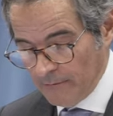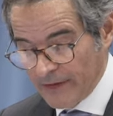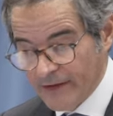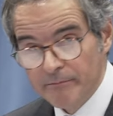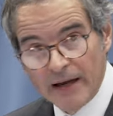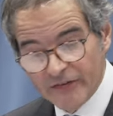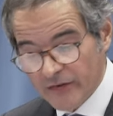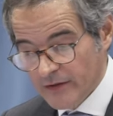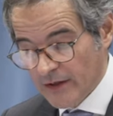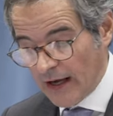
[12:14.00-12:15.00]
But the
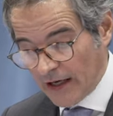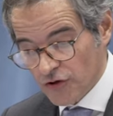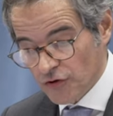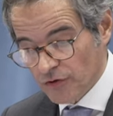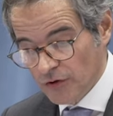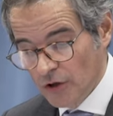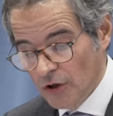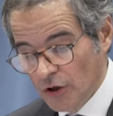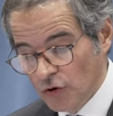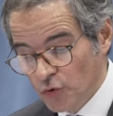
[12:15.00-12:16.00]
best action
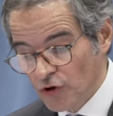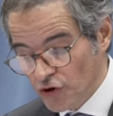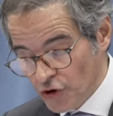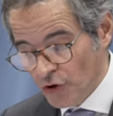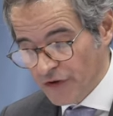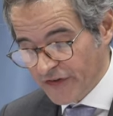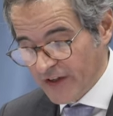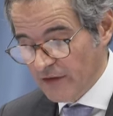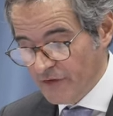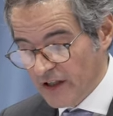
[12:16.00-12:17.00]
to ensure the
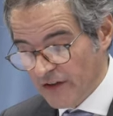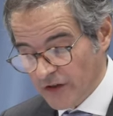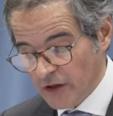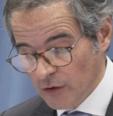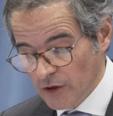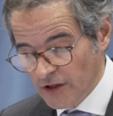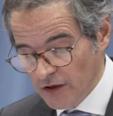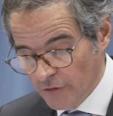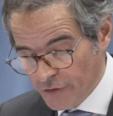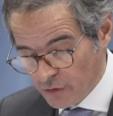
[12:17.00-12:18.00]
safety and
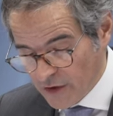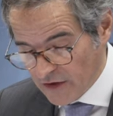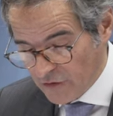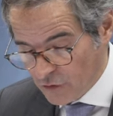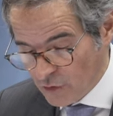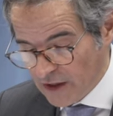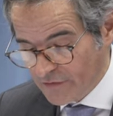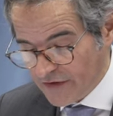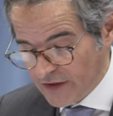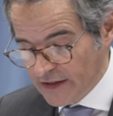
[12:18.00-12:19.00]
security of Ukraine's nuclear
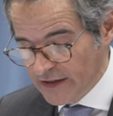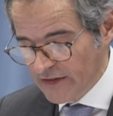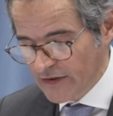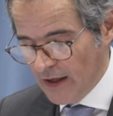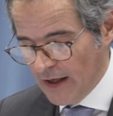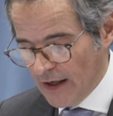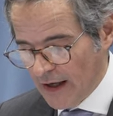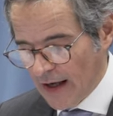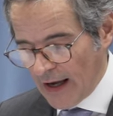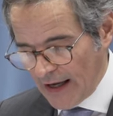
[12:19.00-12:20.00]
facilities
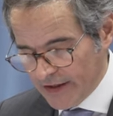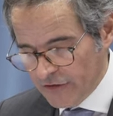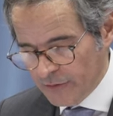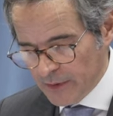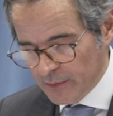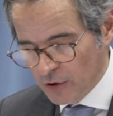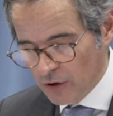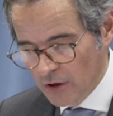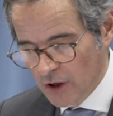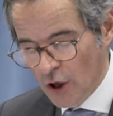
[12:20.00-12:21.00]
and its people
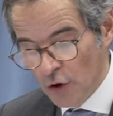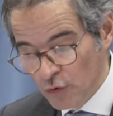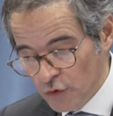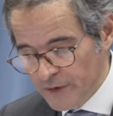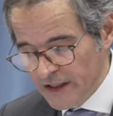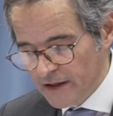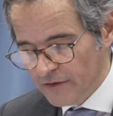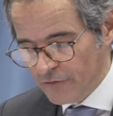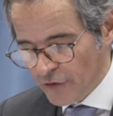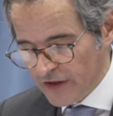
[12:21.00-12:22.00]
would be
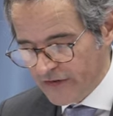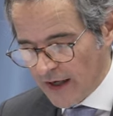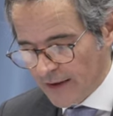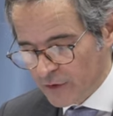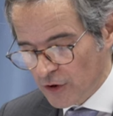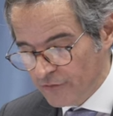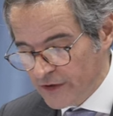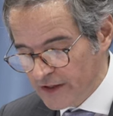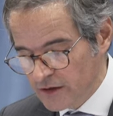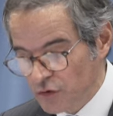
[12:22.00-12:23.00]
for this armed
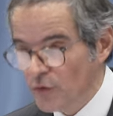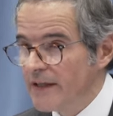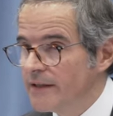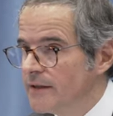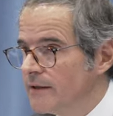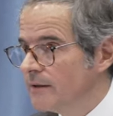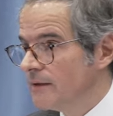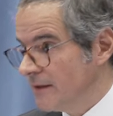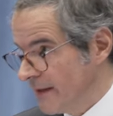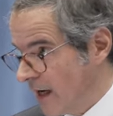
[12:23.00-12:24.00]
conflict to end
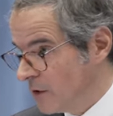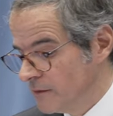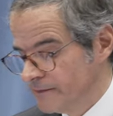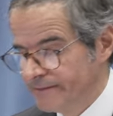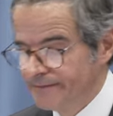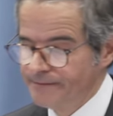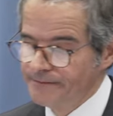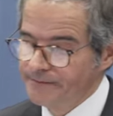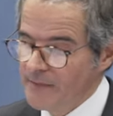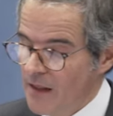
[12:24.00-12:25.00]
now.
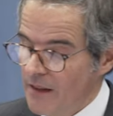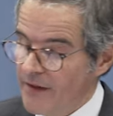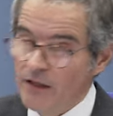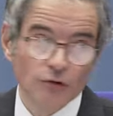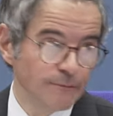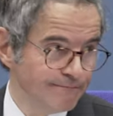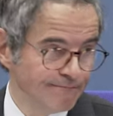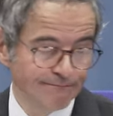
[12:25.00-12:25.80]
Thank you.